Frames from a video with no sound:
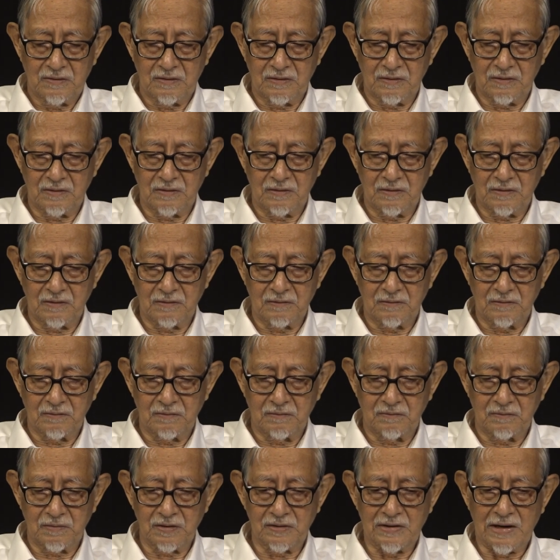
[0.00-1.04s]
Uh,
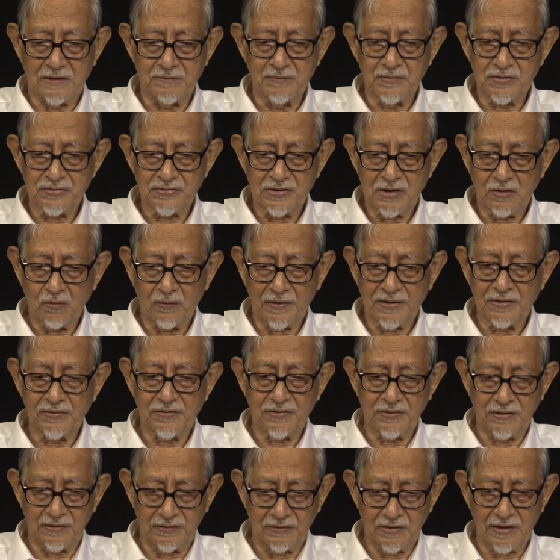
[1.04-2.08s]
but let me say one
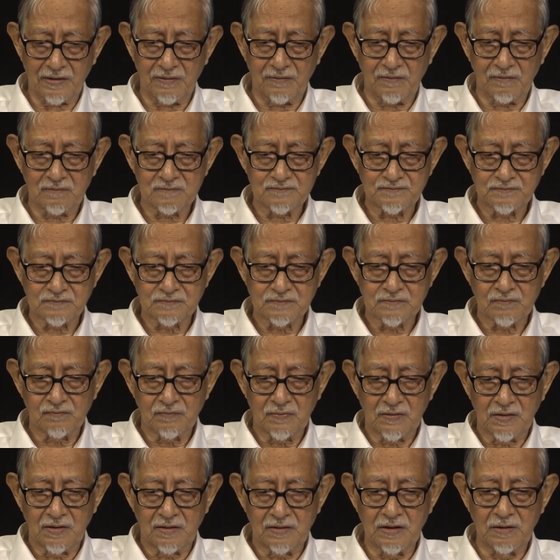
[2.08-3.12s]
thing that
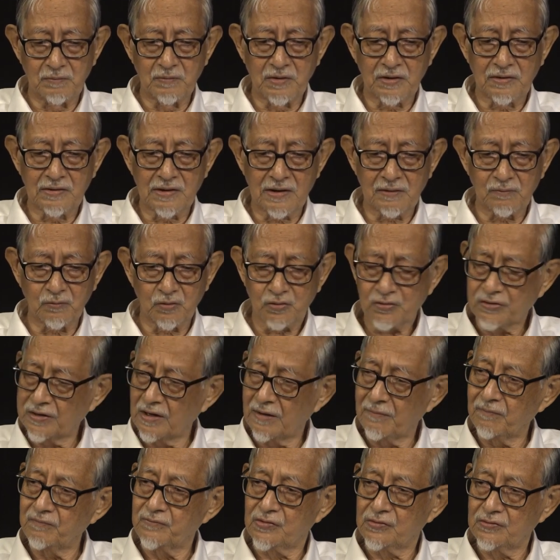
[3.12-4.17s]
the immigrant
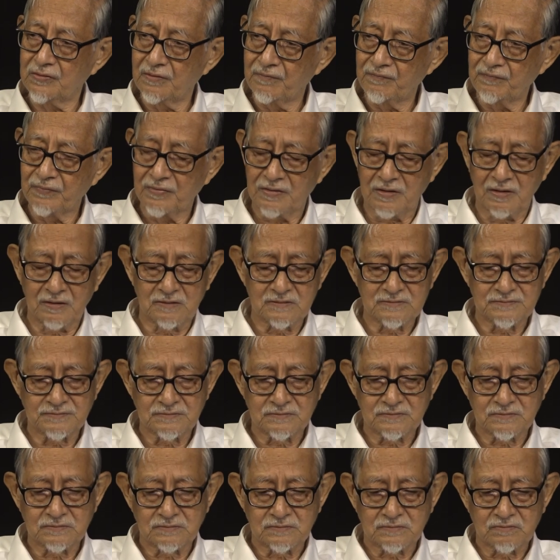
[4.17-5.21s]
Muslims
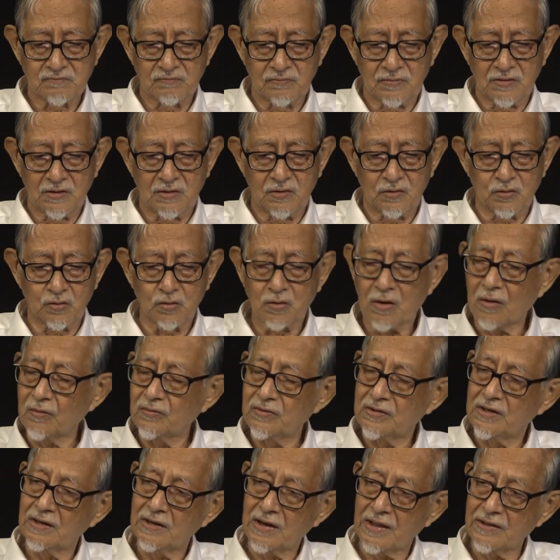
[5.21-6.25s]

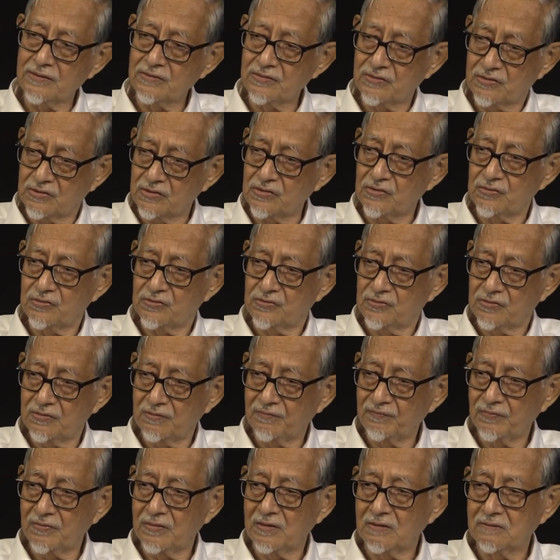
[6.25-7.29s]
throughout the 90s,
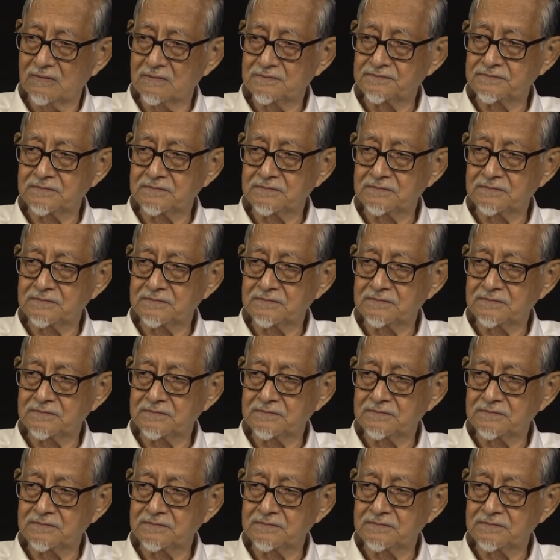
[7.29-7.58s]
yeah.